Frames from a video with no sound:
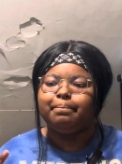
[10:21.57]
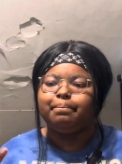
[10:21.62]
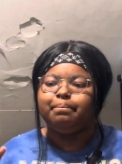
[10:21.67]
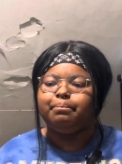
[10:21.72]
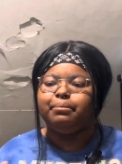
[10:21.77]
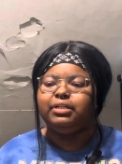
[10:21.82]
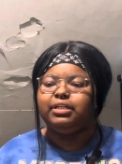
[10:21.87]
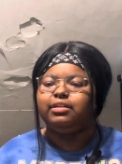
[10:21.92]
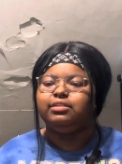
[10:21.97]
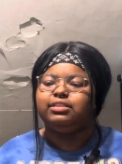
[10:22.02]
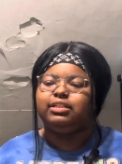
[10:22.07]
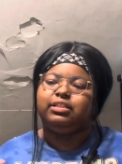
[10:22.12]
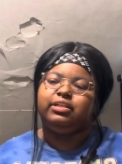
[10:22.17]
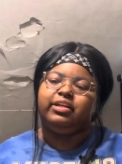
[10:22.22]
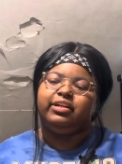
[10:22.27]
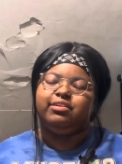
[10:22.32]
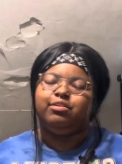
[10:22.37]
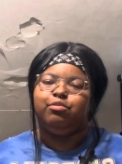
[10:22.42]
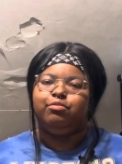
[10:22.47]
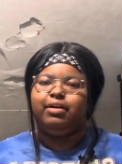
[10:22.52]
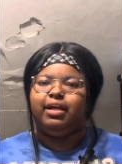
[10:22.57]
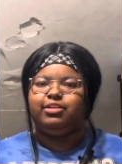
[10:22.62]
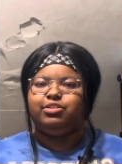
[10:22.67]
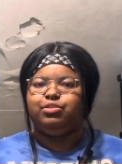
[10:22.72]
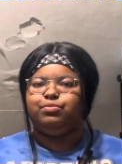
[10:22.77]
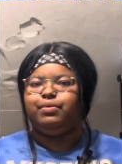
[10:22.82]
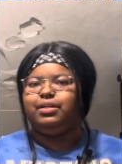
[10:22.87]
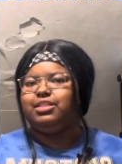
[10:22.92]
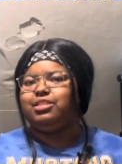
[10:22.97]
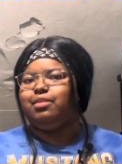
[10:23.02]
But I was like, ain't no way. I
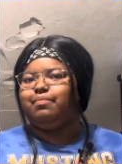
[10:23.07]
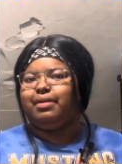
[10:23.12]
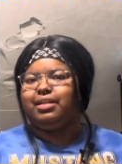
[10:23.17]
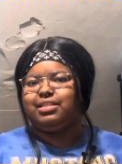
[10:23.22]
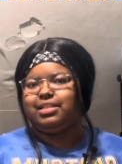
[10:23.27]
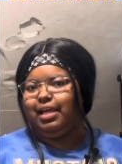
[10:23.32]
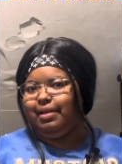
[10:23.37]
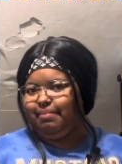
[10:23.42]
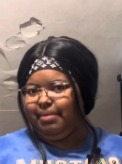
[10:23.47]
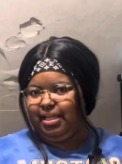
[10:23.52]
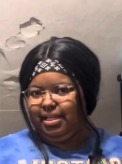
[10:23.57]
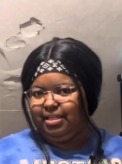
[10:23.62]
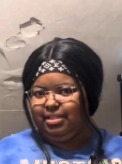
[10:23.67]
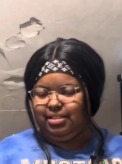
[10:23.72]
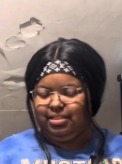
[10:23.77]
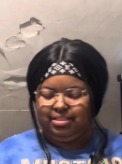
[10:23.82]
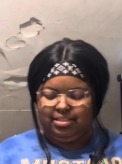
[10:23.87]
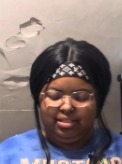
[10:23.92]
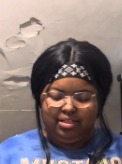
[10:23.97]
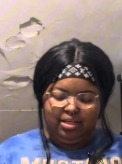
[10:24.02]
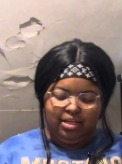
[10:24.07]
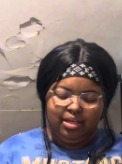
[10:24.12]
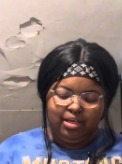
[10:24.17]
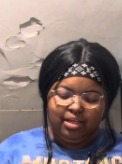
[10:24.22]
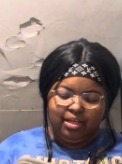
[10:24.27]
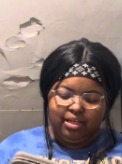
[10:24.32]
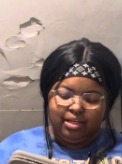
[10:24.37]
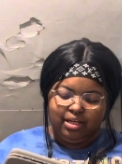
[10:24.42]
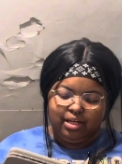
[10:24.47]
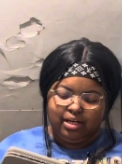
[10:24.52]
just wasted my time making this.
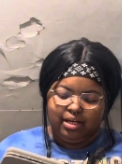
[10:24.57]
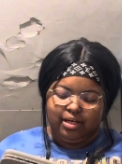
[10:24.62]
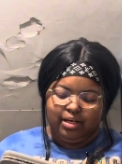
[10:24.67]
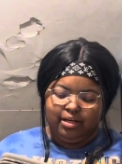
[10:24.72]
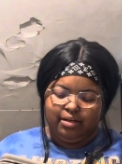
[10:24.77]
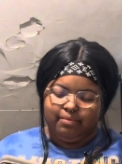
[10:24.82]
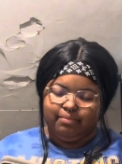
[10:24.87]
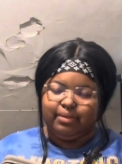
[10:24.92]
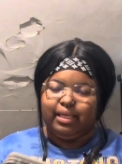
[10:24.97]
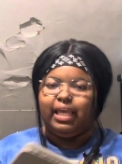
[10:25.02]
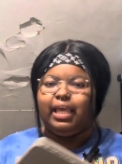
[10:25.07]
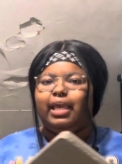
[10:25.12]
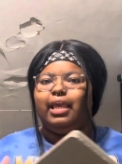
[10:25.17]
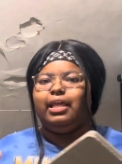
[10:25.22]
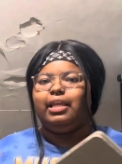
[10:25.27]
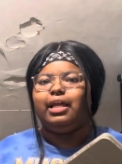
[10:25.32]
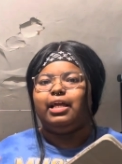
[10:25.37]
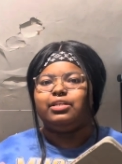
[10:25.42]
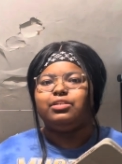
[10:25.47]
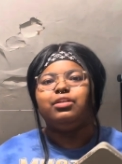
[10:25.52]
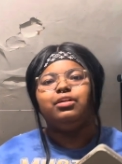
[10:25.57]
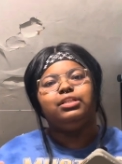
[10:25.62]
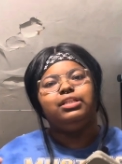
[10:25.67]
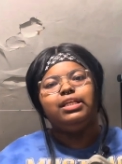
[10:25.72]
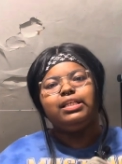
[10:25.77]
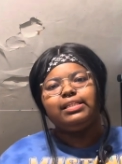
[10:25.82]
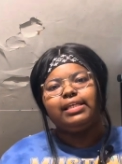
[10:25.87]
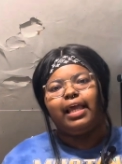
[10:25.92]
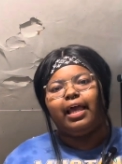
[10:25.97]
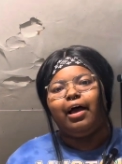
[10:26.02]
And I sold
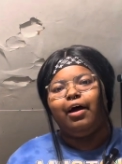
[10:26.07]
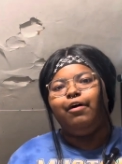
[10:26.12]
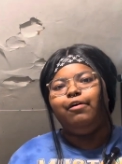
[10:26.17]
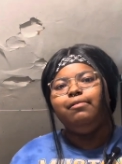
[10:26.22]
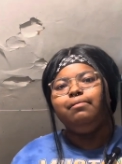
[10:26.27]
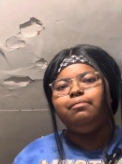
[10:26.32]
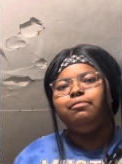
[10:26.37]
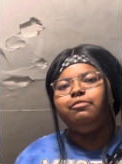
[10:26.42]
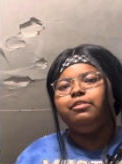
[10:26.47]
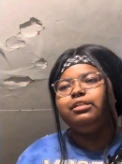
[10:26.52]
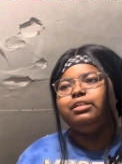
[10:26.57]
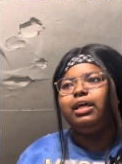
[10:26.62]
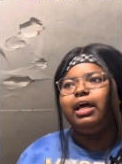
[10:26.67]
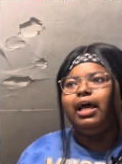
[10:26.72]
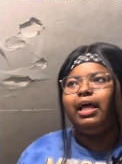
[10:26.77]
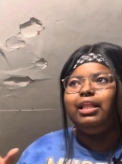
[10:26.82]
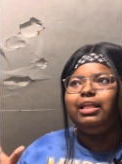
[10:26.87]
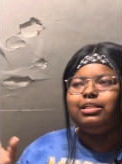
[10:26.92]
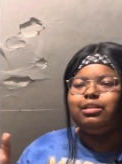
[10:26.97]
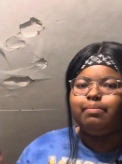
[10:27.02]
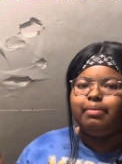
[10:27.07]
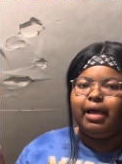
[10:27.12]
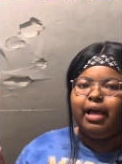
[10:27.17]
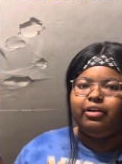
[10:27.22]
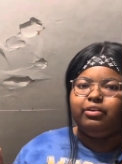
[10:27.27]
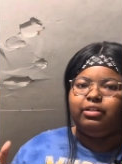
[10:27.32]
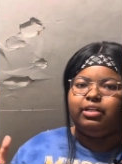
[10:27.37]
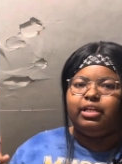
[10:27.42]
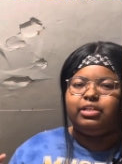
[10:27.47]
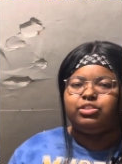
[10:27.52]
this cow, which I like the
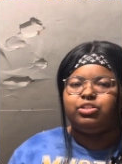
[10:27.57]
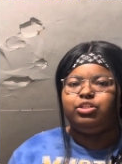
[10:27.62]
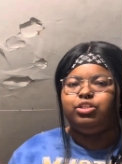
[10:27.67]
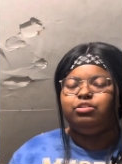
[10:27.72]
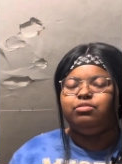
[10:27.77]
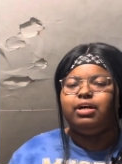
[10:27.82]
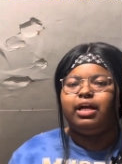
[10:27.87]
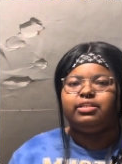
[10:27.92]
pattern. It's cute.